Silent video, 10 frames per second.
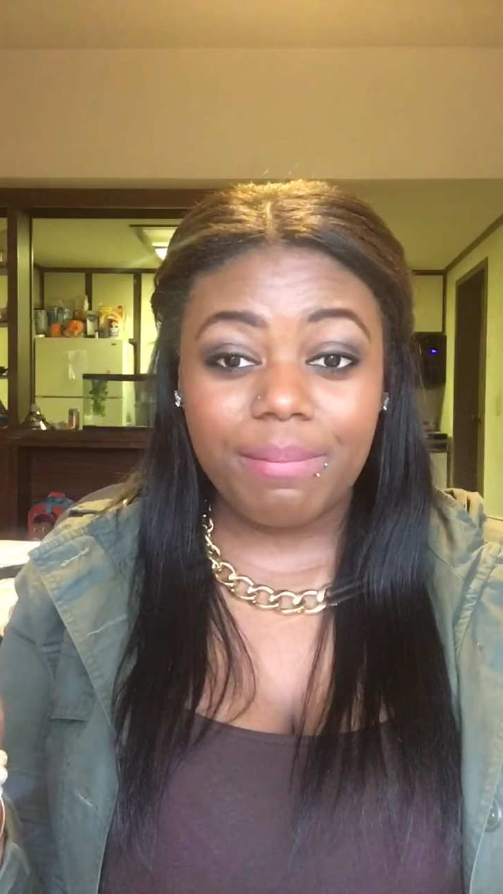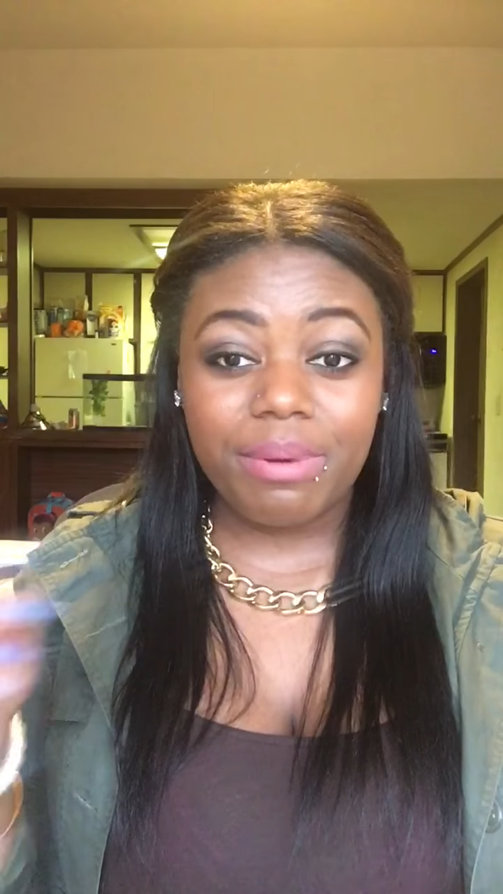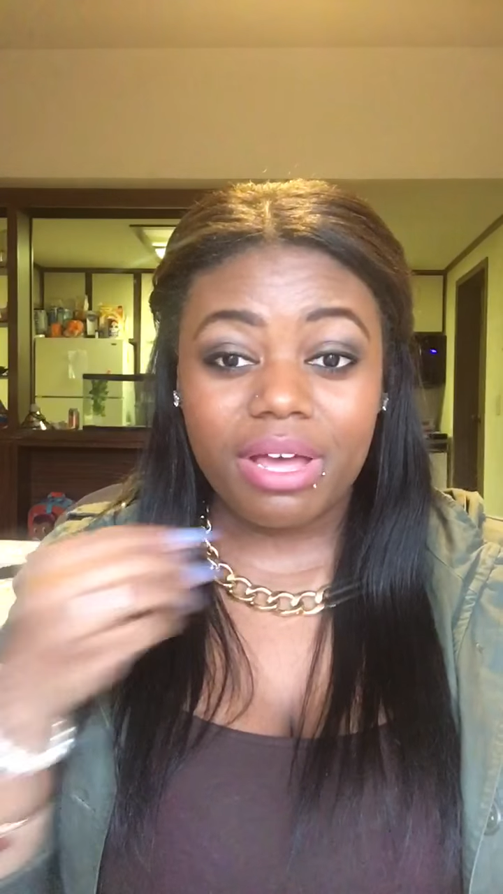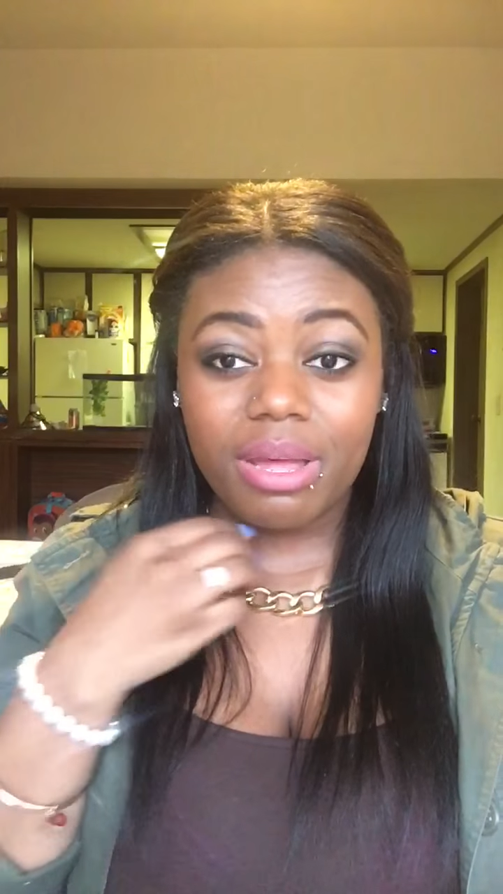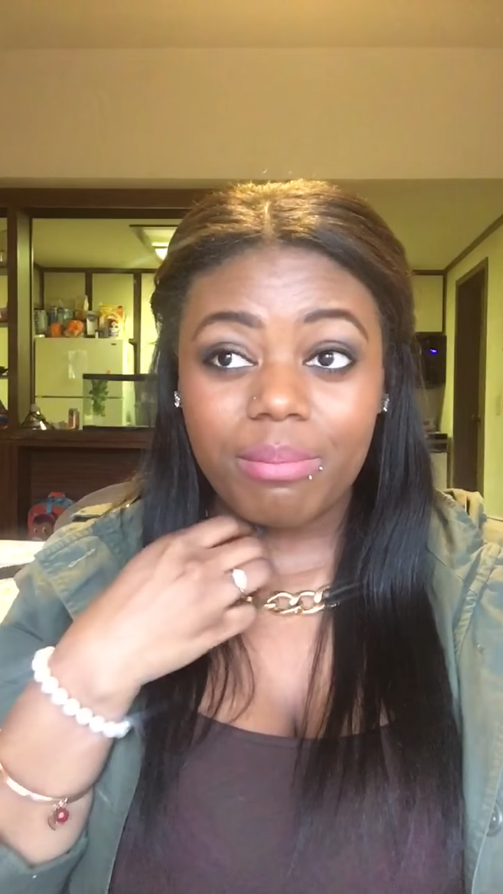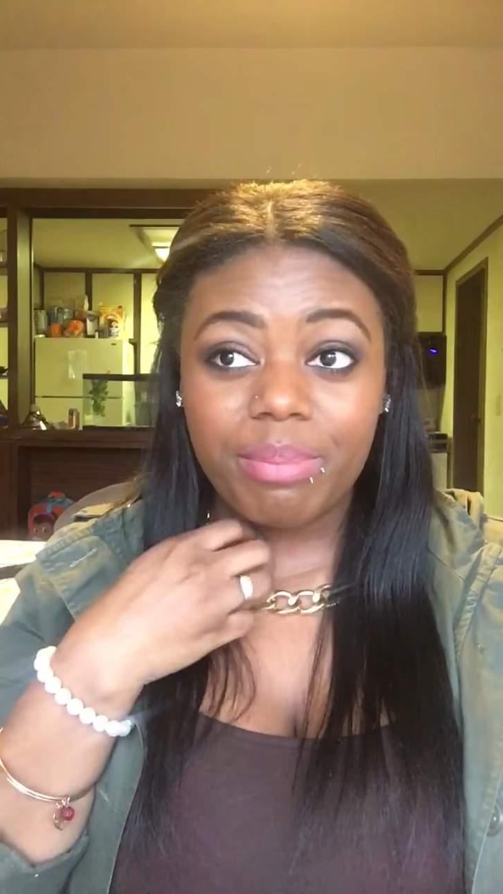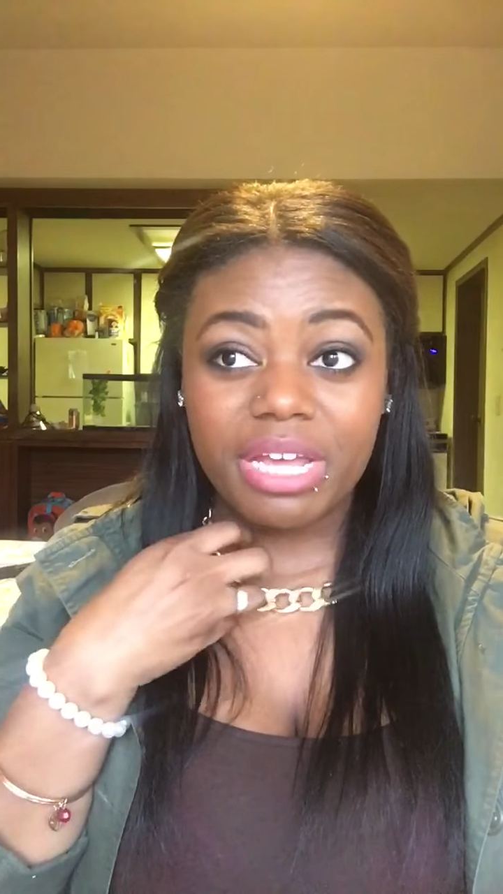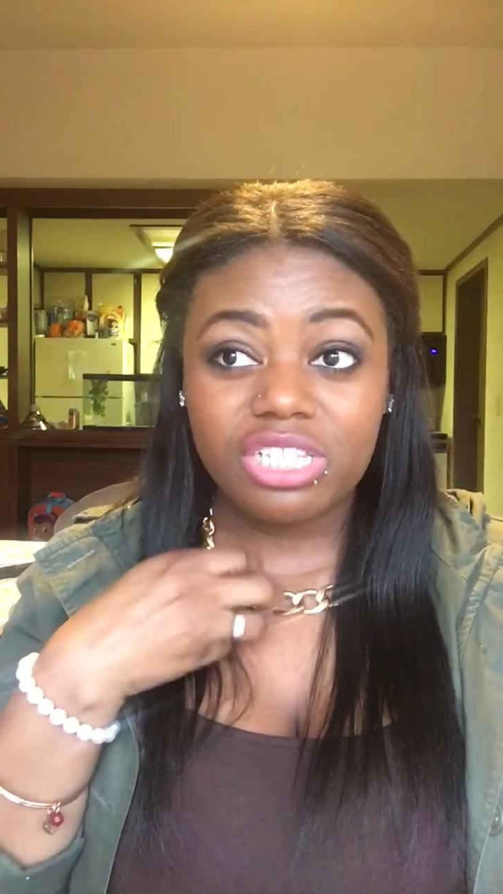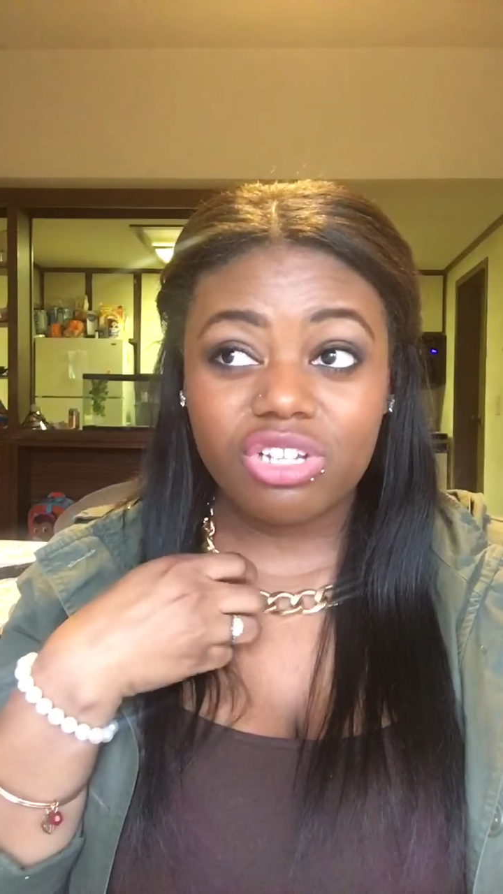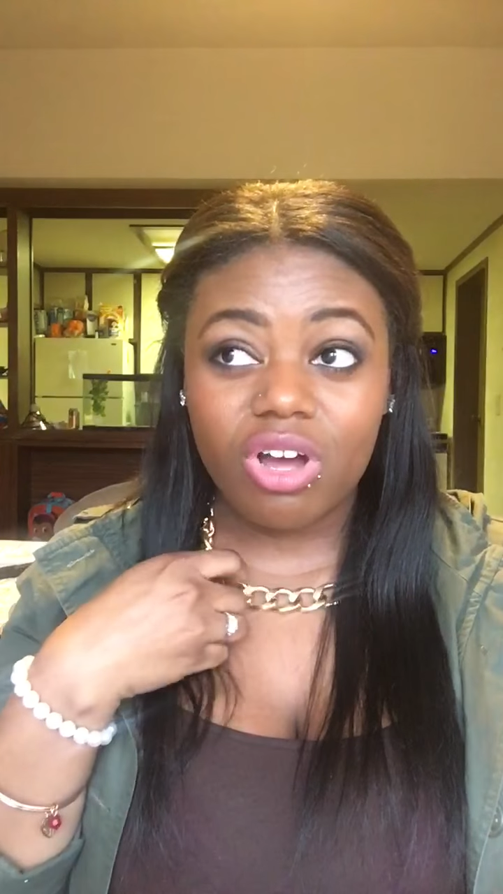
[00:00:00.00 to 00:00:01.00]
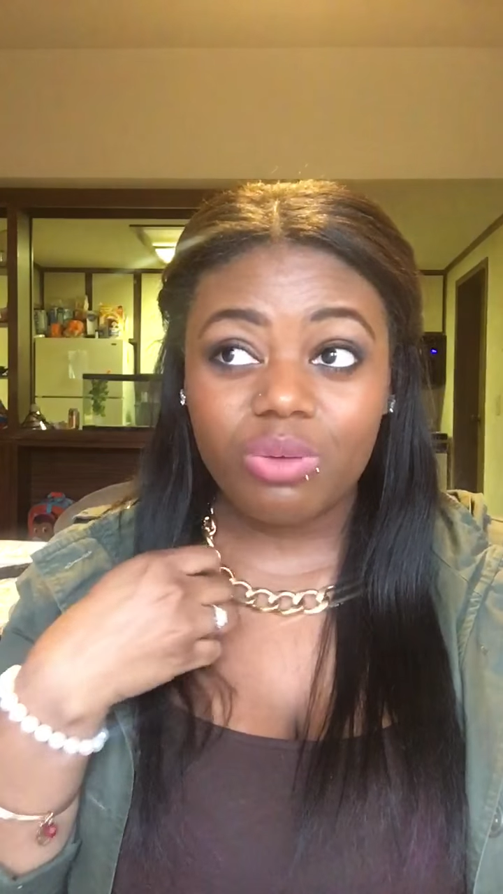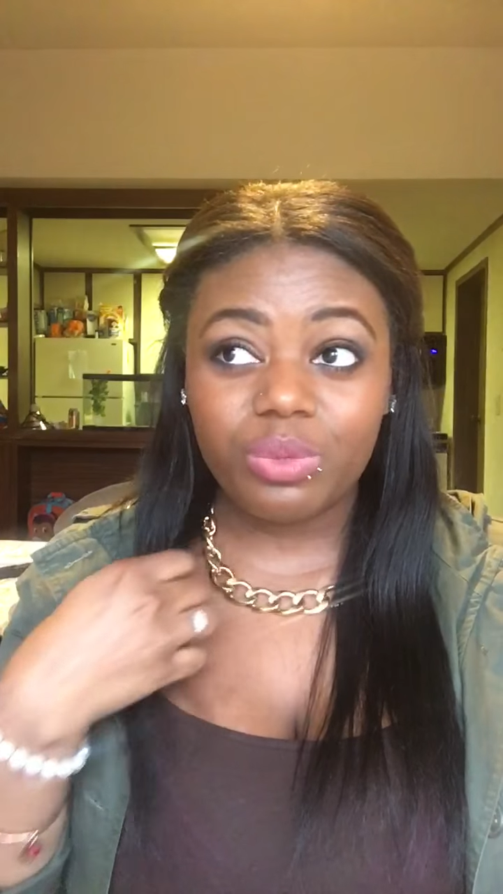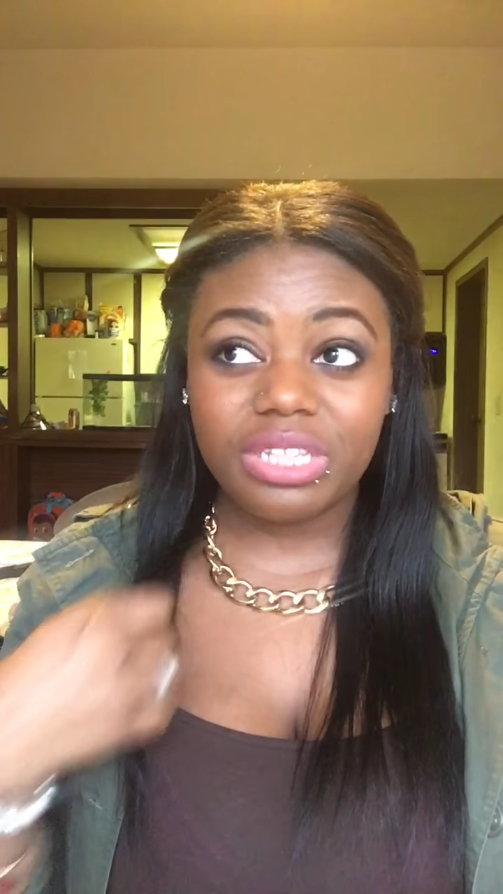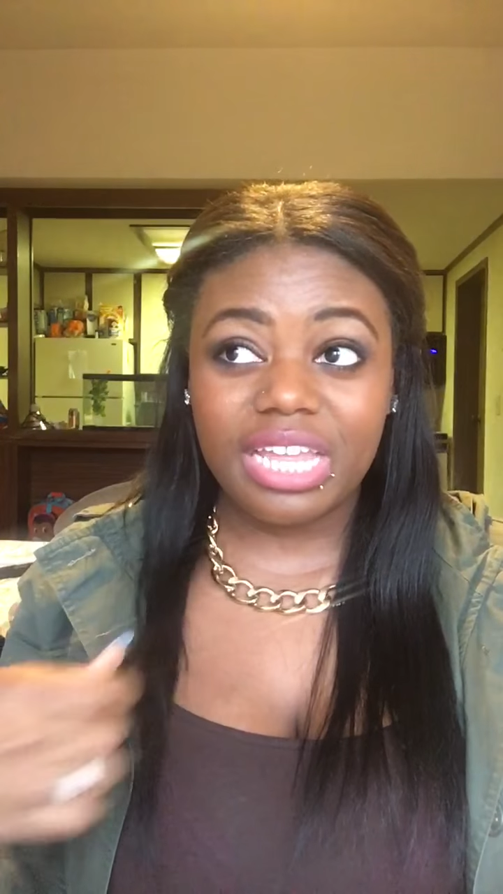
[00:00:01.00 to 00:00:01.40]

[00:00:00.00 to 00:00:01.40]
but based on what